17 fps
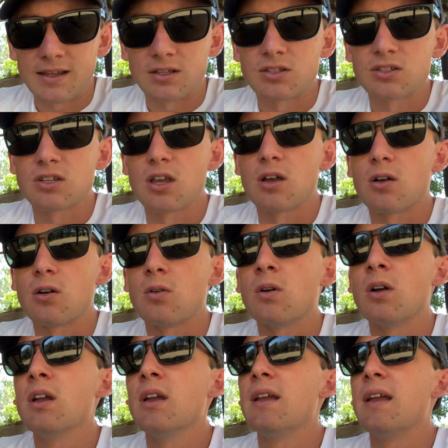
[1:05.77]
So
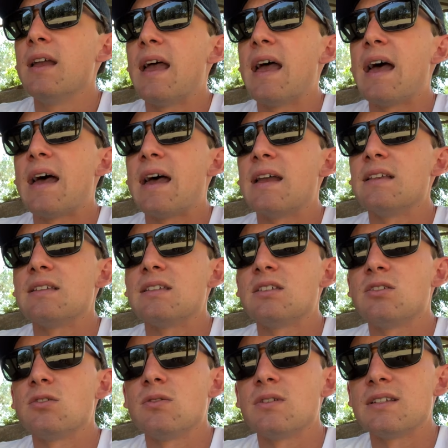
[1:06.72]
as
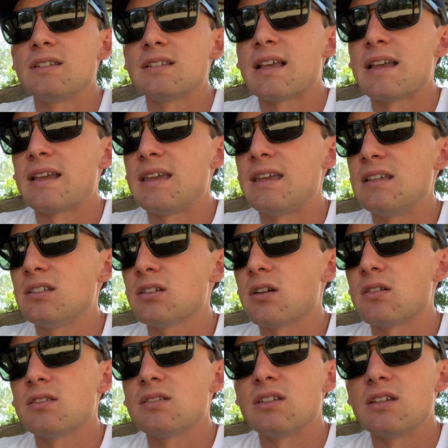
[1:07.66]
soon as like he
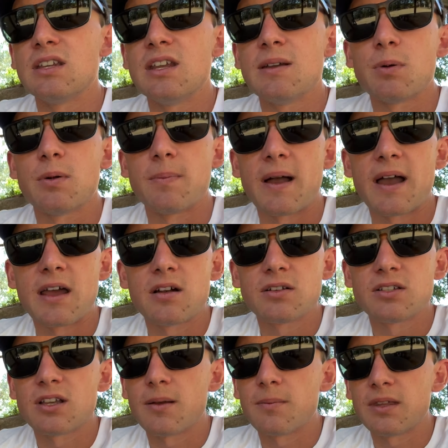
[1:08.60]
starts to nip or bite or
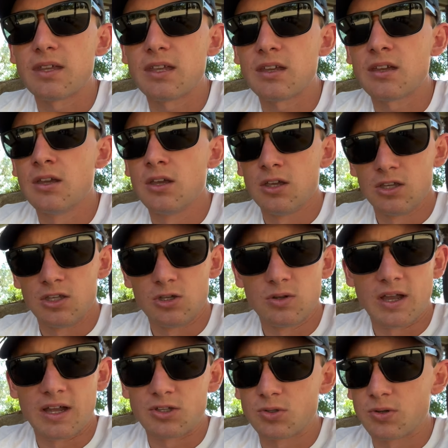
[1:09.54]
something, you
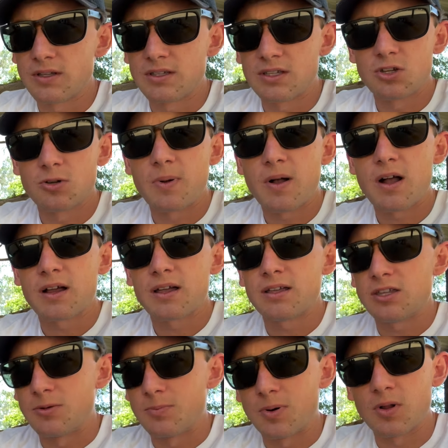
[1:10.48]
got treats in your
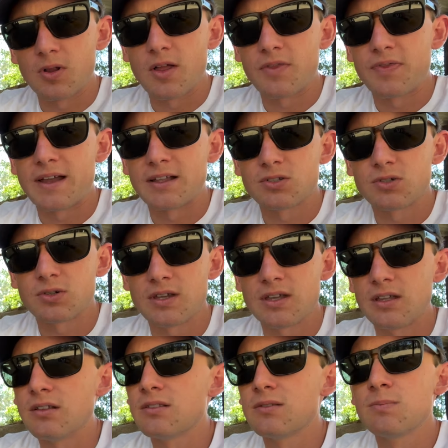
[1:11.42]
pocket, you pull out that
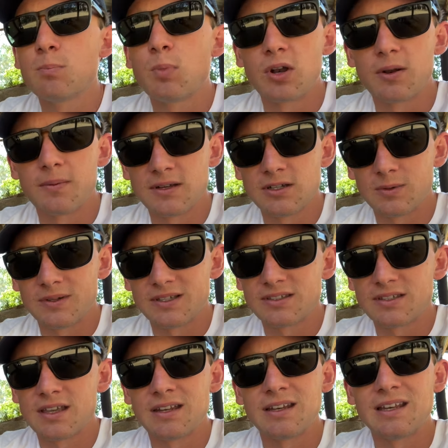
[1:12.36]
treat, put him into a
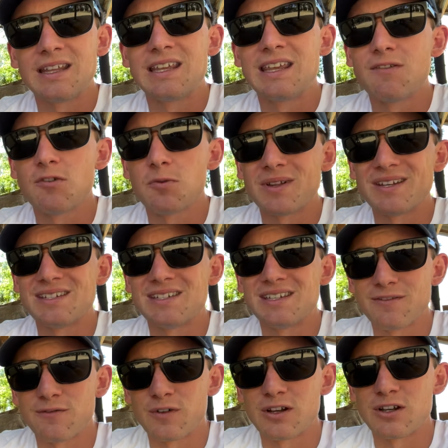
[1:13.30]
sit, give him a
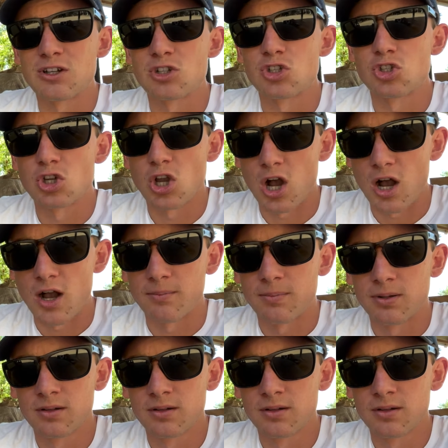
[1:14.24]
different job.